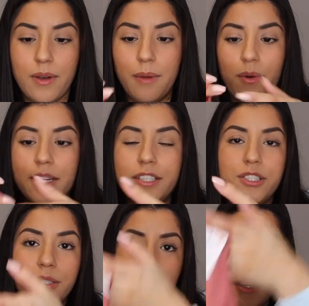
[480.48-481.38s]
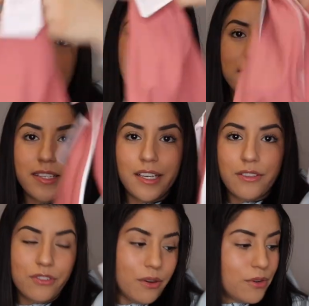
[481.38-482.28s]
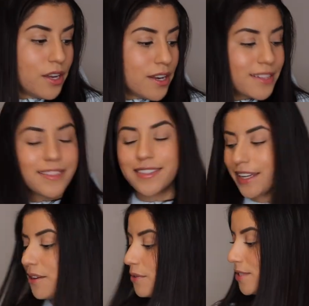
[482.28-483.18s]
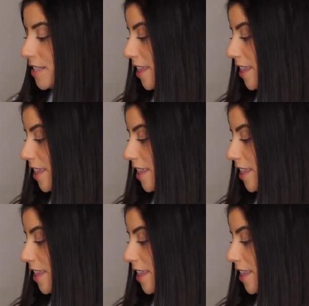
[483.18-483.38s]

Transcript: I wanted two and they were on sale, so couldn't say no to